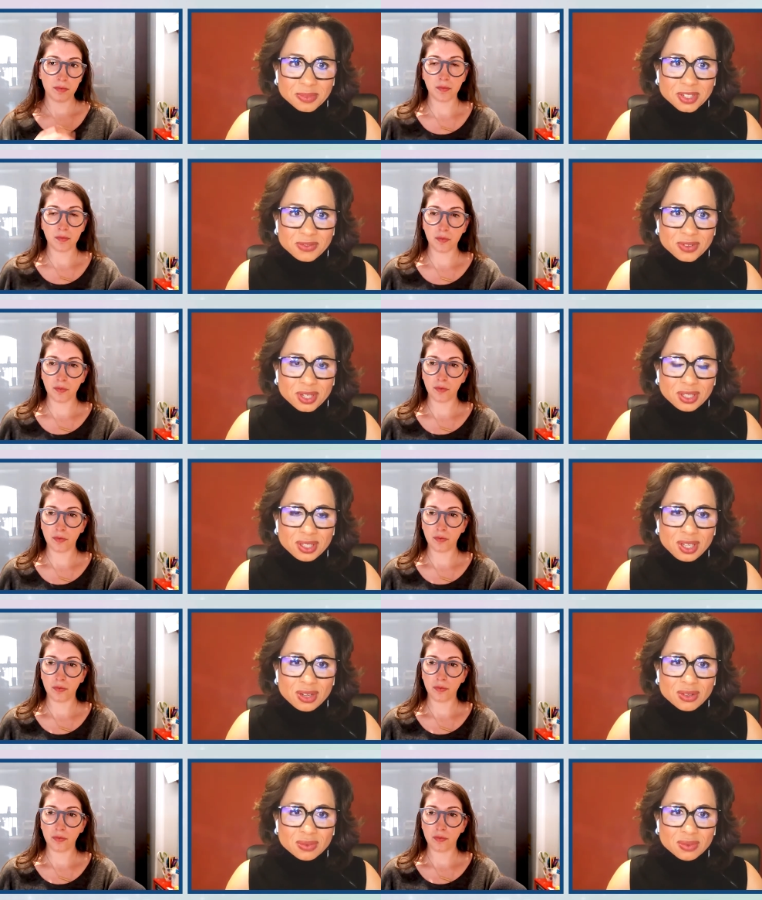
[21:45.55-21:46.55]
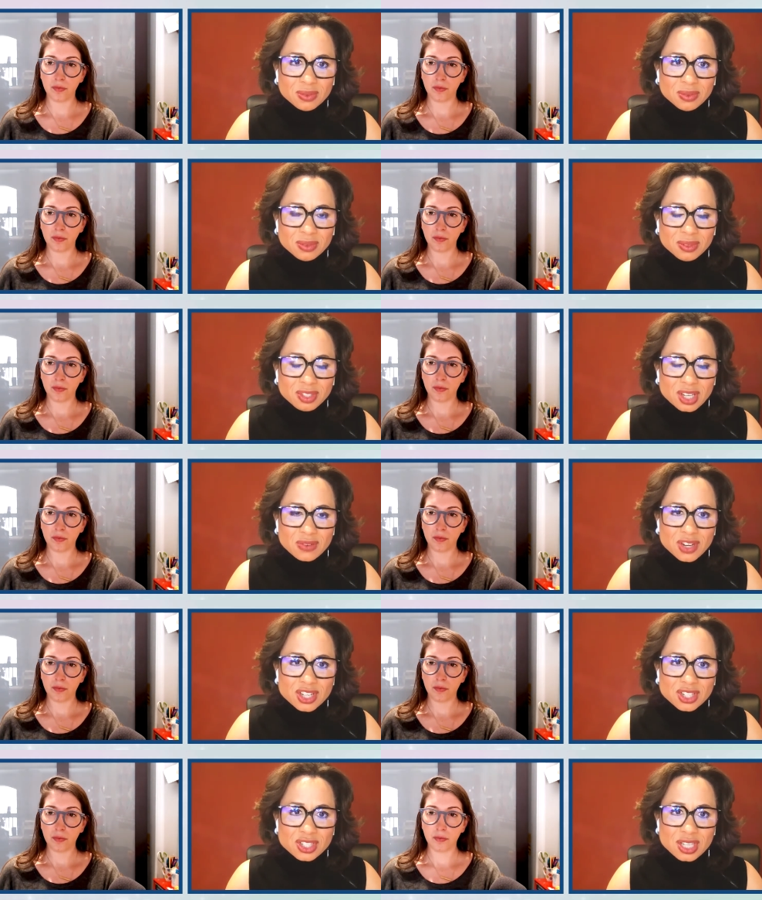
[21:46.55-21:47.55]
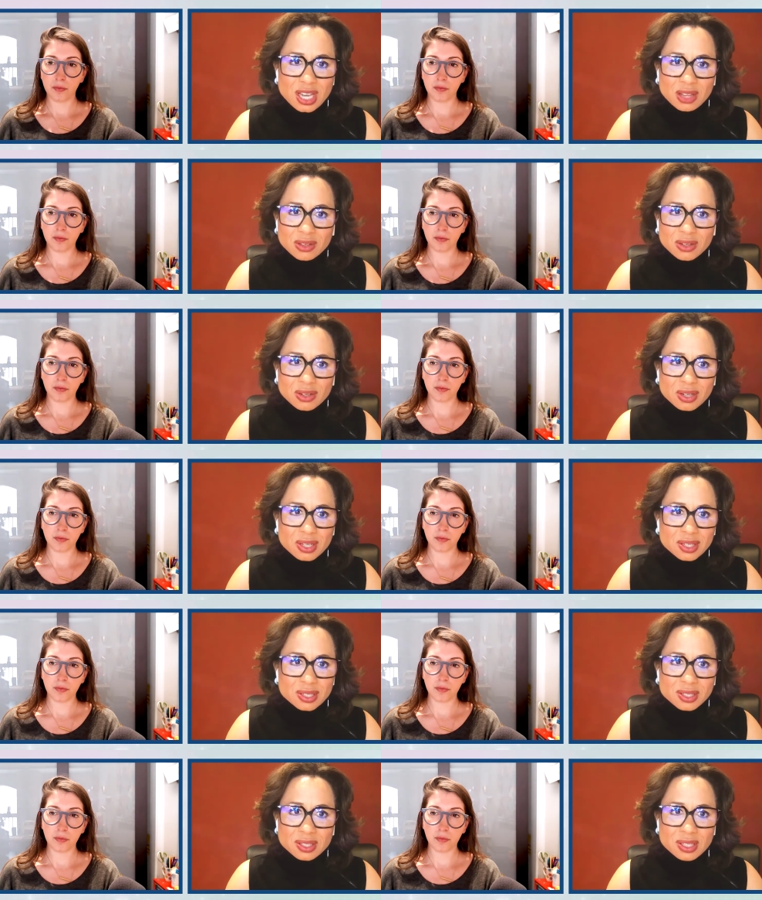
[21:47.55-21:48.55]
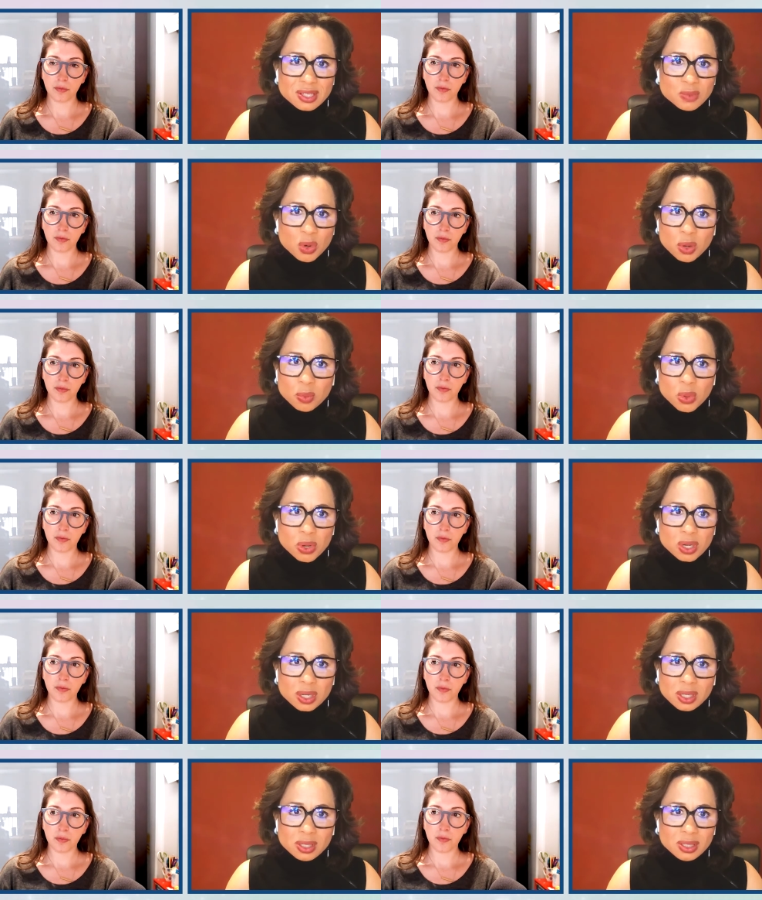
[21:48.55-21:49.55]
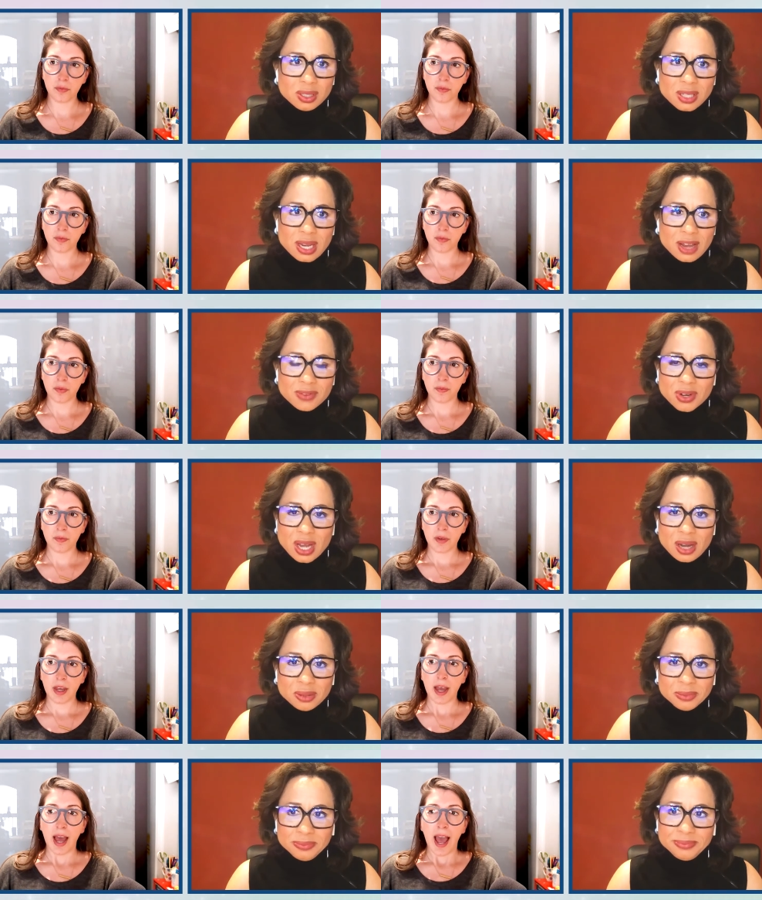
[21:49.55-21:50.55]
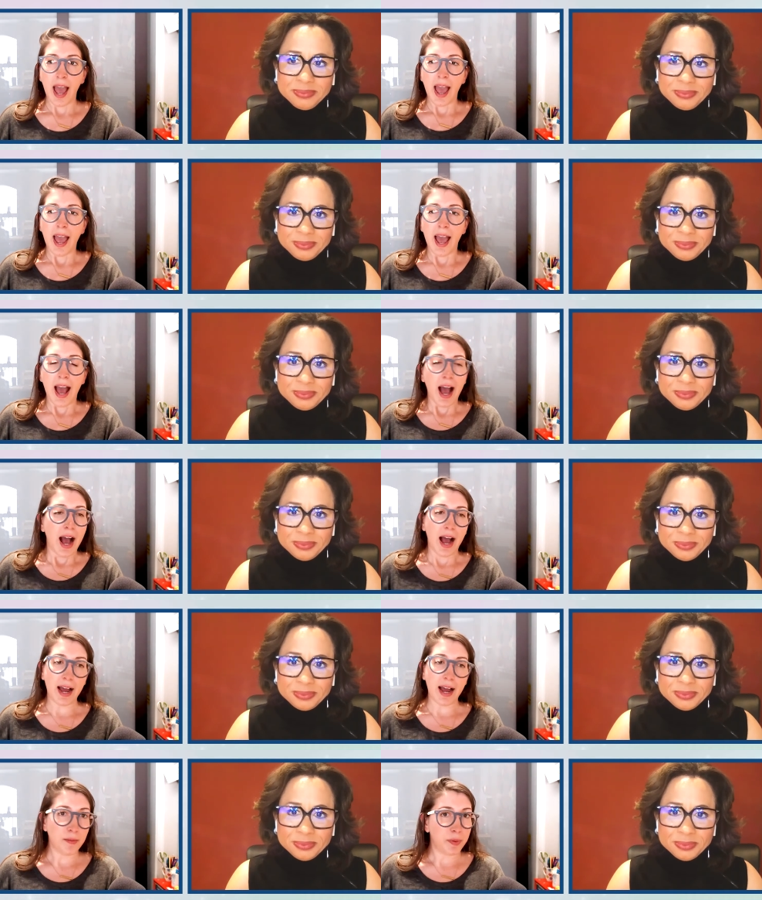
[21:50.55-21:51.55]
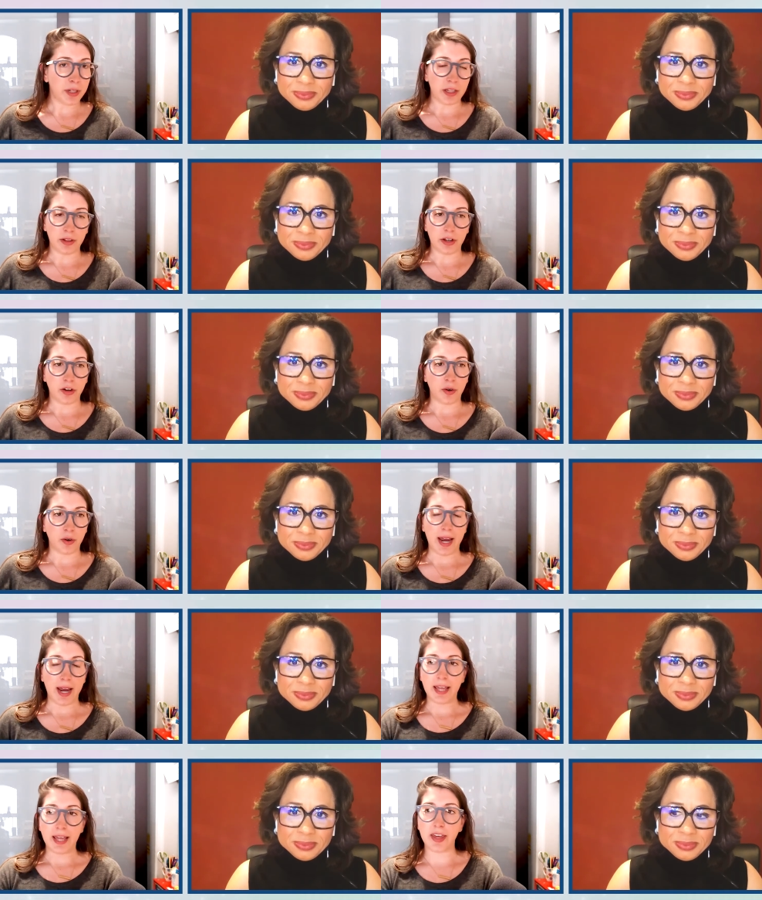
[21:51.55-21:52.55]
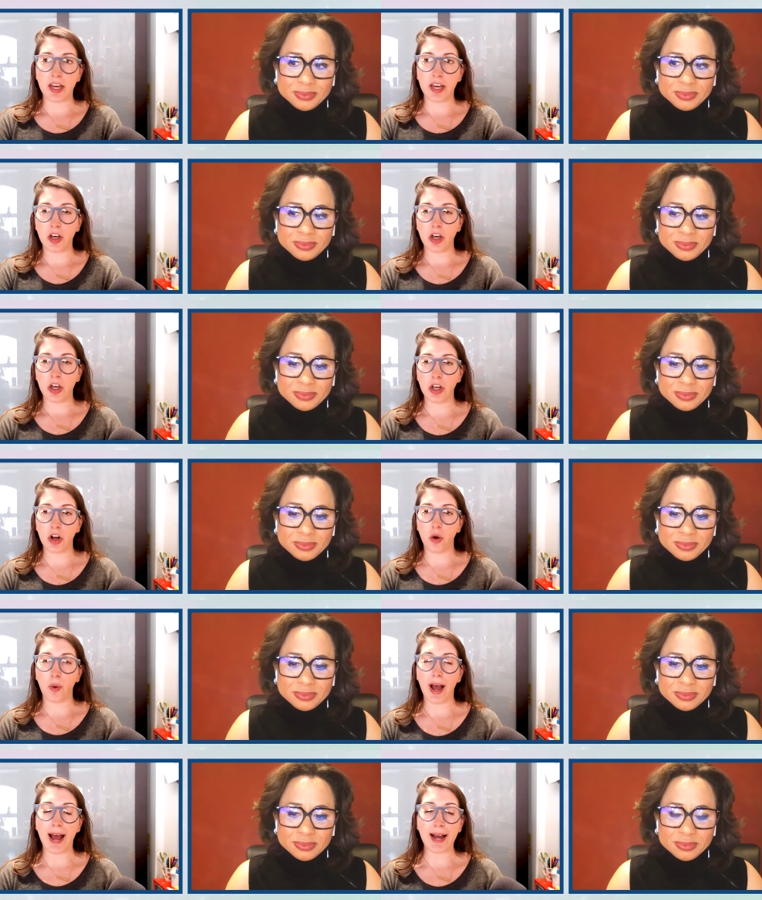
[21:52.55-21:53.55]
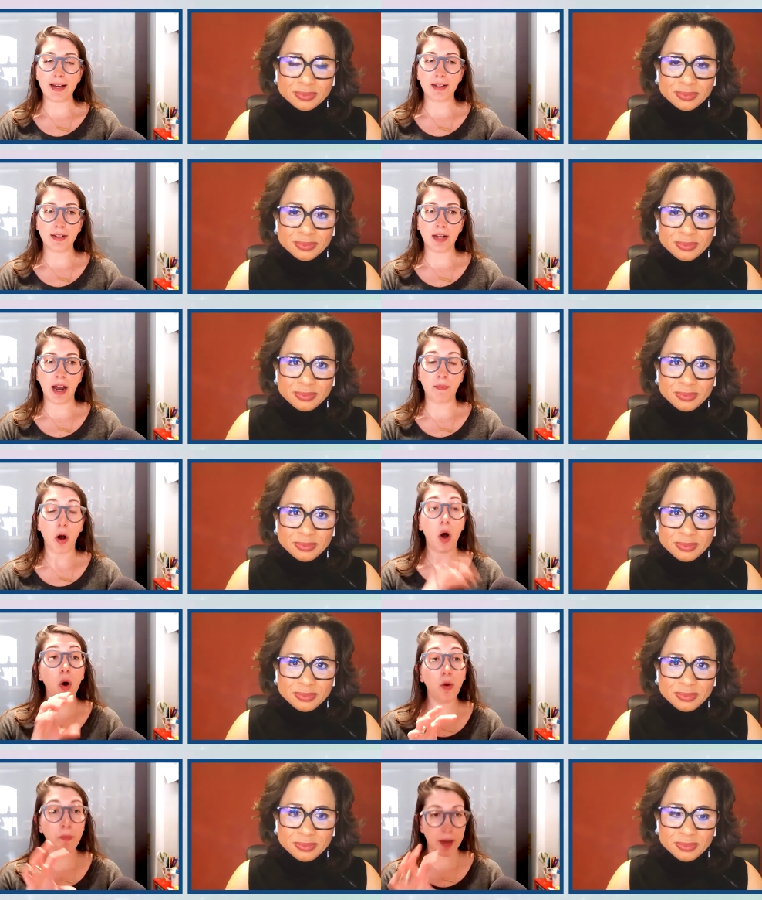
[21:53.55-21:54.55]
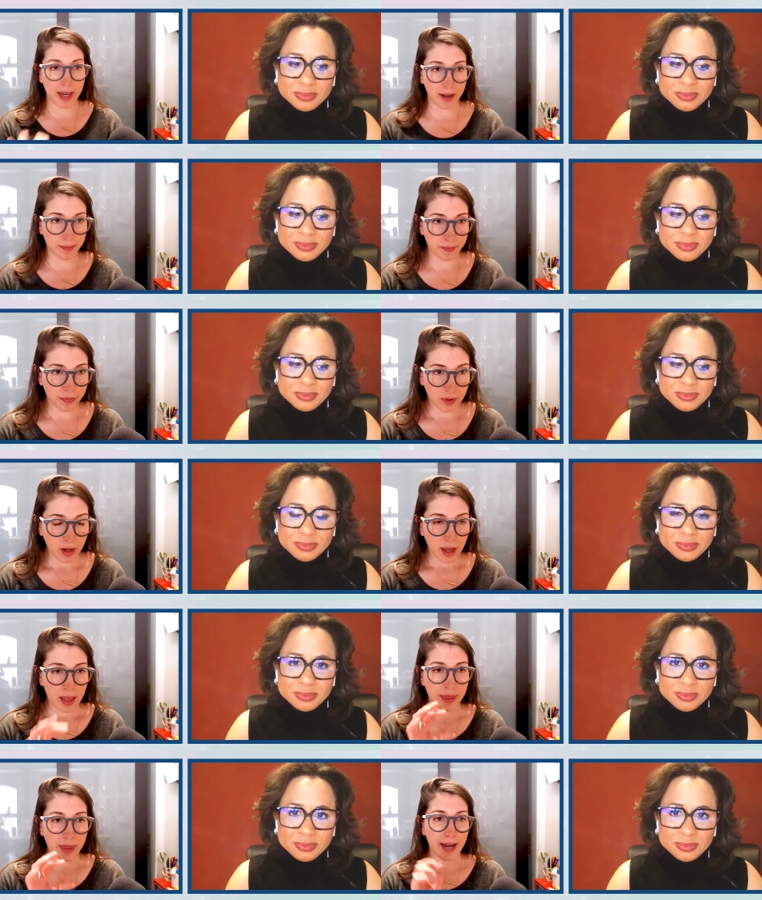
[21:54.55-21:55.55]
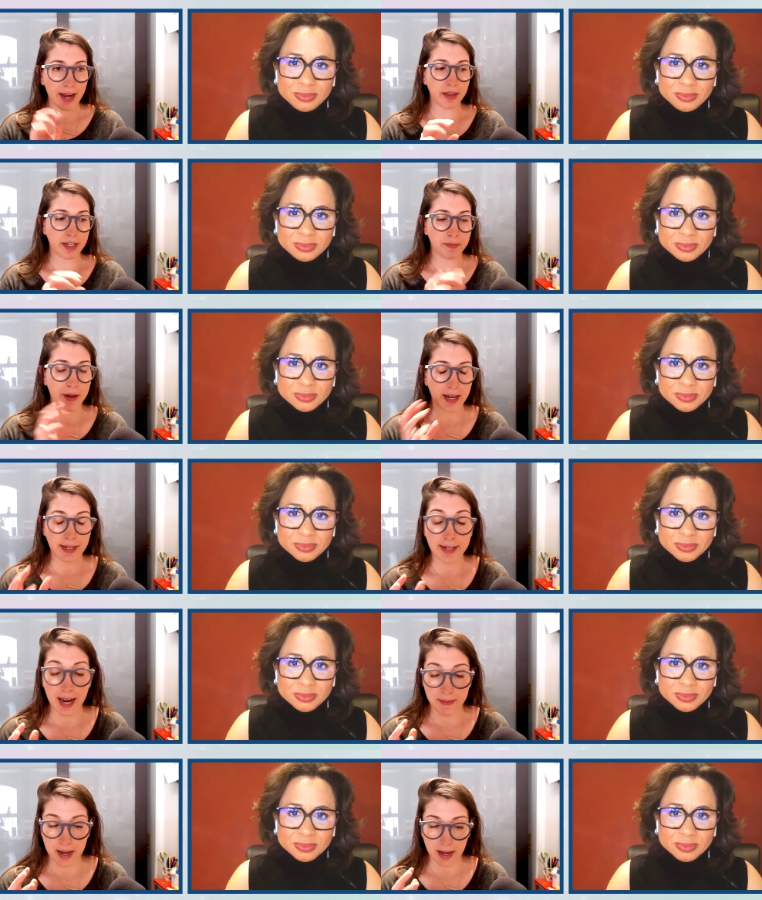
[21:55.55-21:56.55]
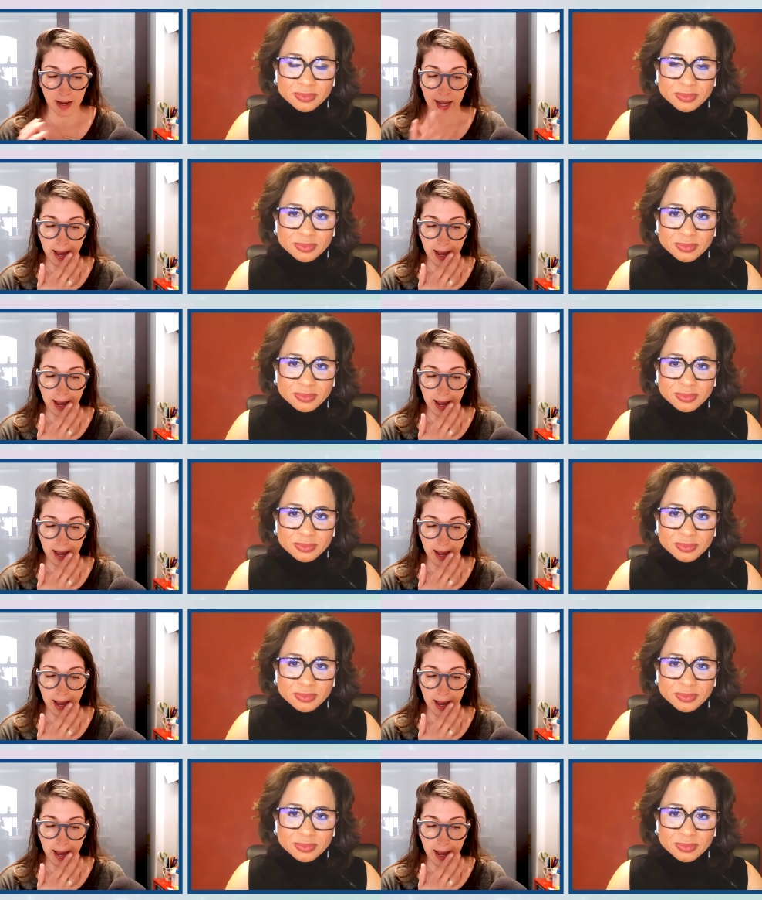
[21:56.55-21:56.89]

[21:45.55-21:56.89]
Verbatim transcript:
Speaker 1: different, you know, generations together is, is more important than ever now.
Speaker 2: I completely agree. And I think, you know, as I'm hoping that this pandemic